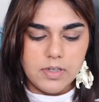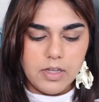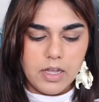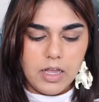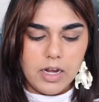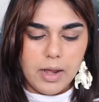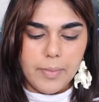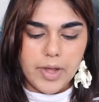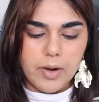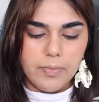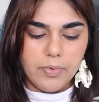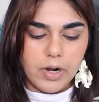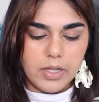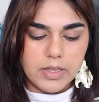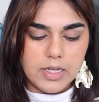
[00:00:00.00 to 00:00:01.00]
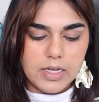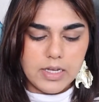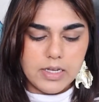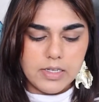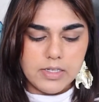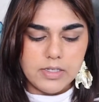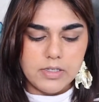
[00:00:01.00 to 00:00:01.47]
And I'm going to bring
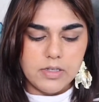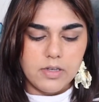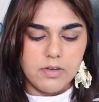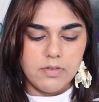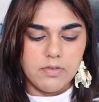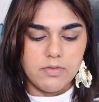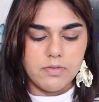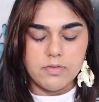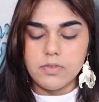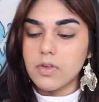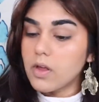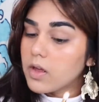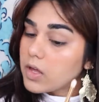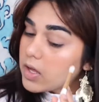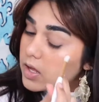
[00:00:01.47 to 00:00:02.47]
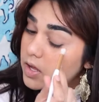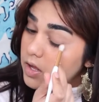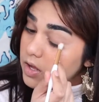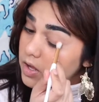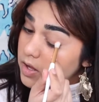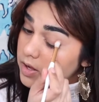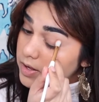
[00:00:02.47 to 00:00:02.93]
this
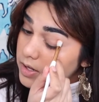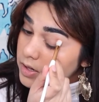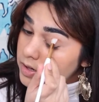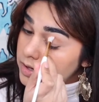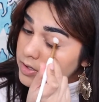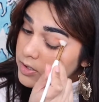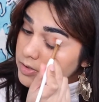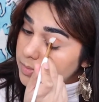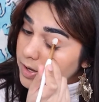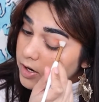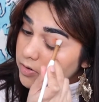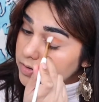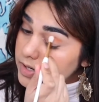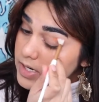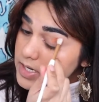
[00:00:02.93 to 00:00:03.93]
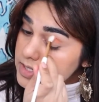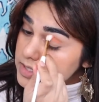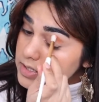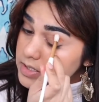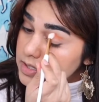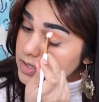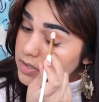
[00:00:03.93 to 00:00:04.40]
into my
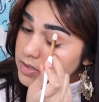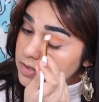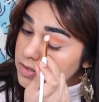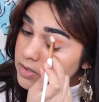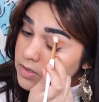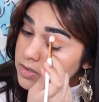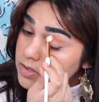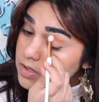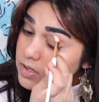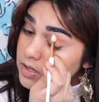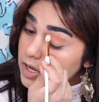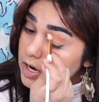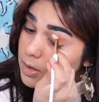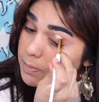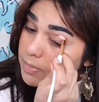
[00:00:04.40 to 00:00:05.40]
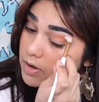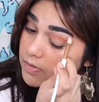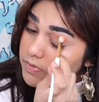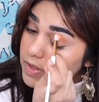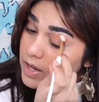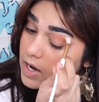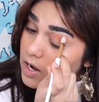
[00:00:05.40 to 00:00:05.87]
crease, kind of
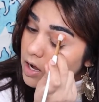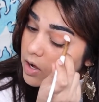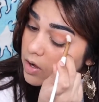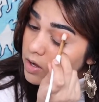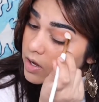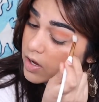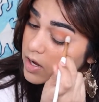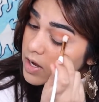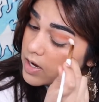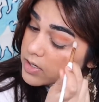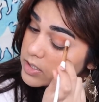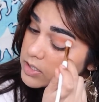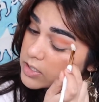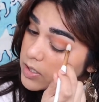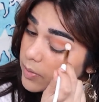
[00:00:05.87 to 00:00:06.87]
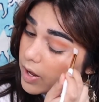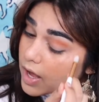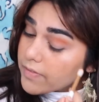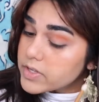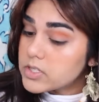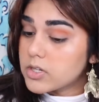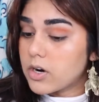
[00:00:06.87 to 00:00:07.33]
buff that out, just so we
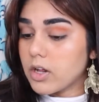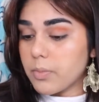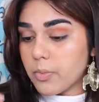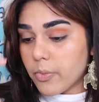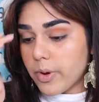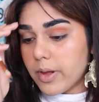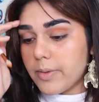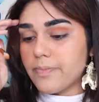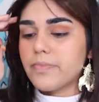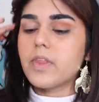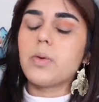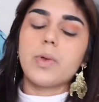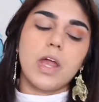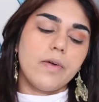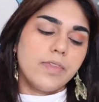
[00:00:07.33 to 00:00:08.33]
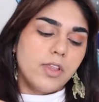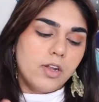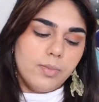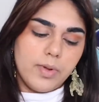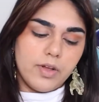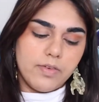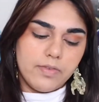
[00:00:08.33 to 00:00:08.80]
have a starting point and we have a
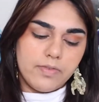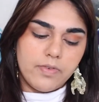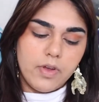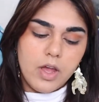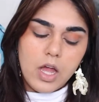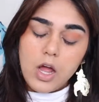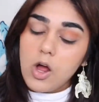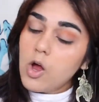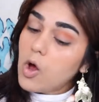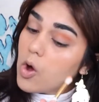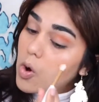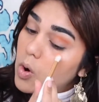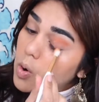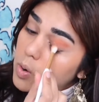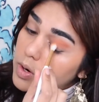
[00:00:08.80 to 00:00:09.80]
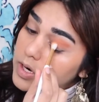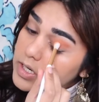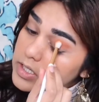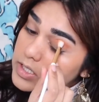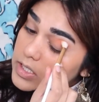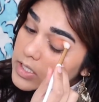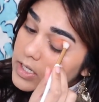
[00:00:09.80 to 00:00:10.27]
little bit of
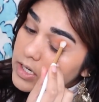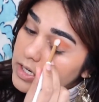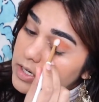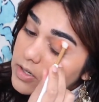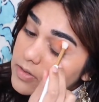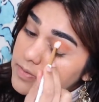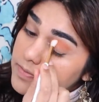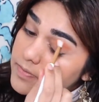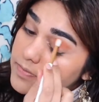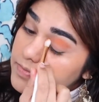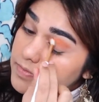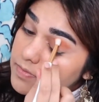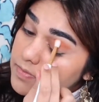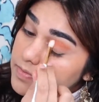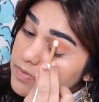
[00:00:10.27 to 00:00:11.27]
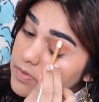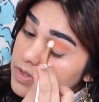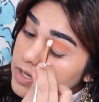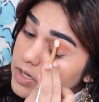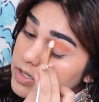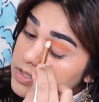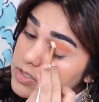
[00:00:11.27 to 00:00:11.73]
orange in there.
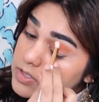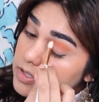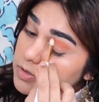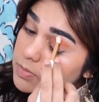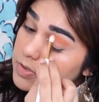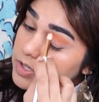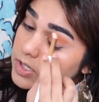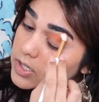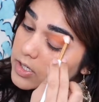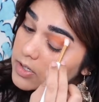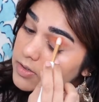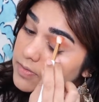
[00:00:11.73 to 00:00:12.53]
Oh, it's so pretty.